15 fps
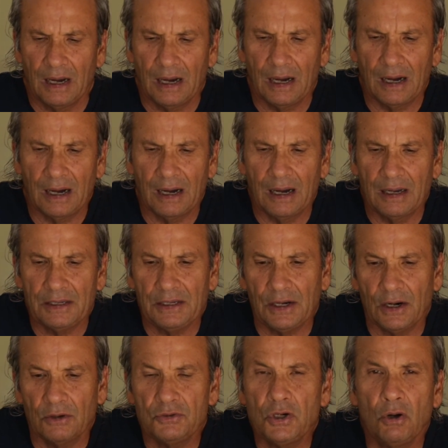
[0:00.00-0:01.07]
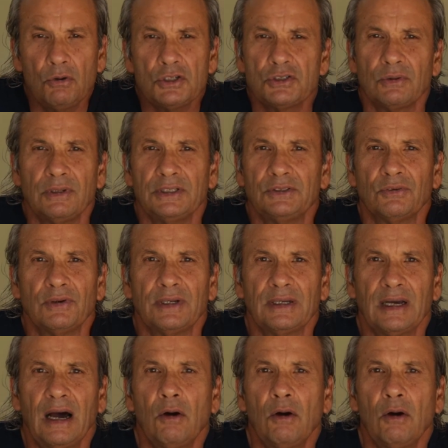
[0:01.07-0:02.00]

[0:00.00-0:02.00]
one's really doing.